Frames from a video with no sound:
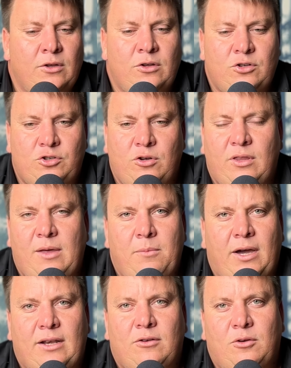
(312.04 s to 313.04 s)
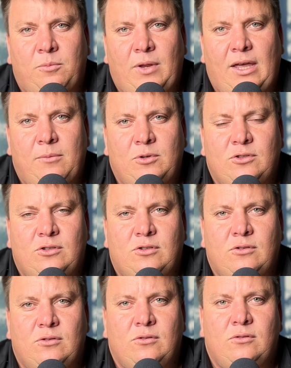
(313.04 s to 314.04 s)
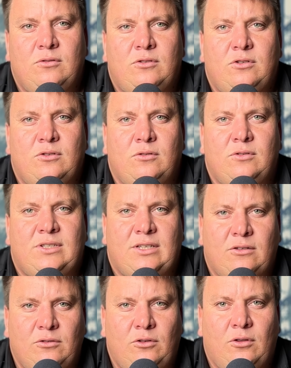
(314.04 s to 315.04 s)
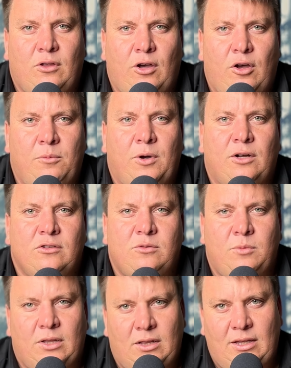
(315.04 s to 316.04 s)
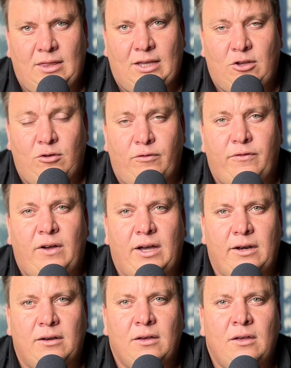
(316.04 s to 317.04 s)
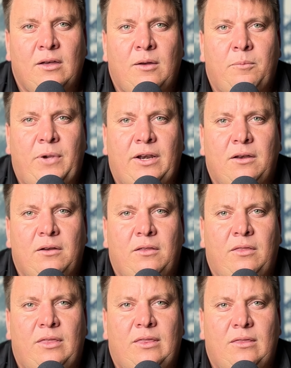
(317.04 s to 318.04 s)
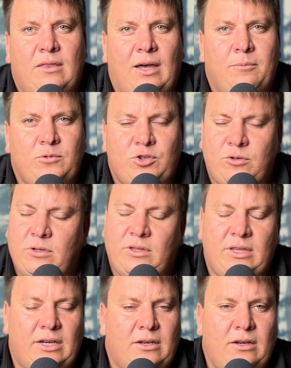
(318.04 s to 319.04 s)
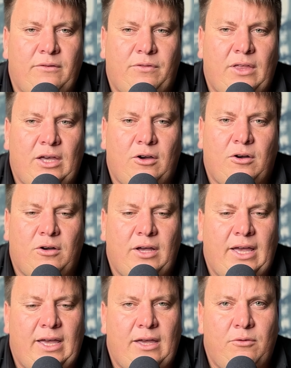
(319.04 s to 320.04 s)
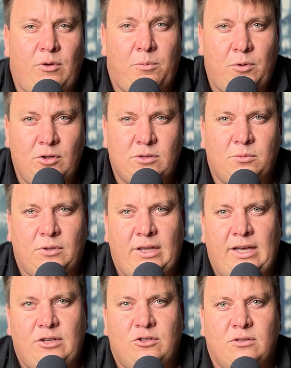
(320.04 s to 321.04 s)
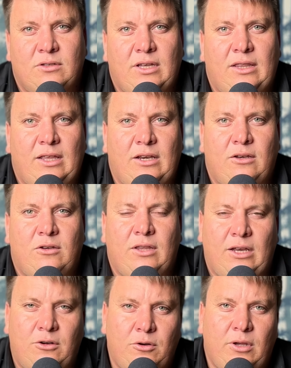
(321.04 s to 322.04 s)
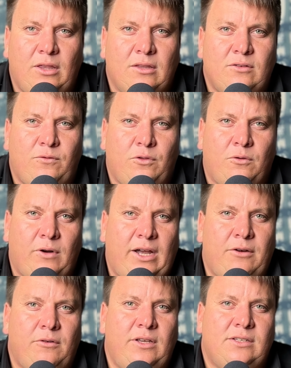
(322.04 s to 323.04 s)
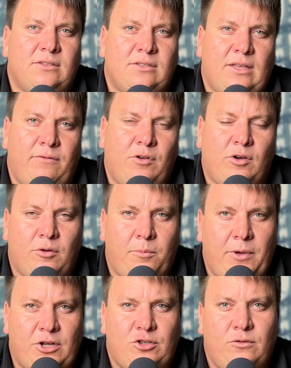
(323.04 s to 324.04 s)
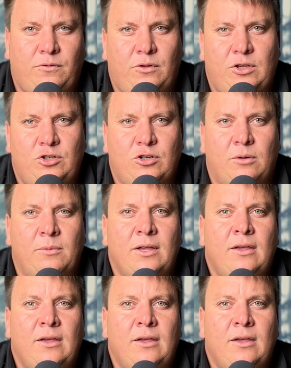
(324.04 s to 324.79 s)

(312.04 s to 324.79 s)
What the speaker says: Sure, they might not be able to sell you the home ultimately that you find, but I'm sure that if they are a reputable agent and they're doing this for the right reasons, they've got a passion for their job,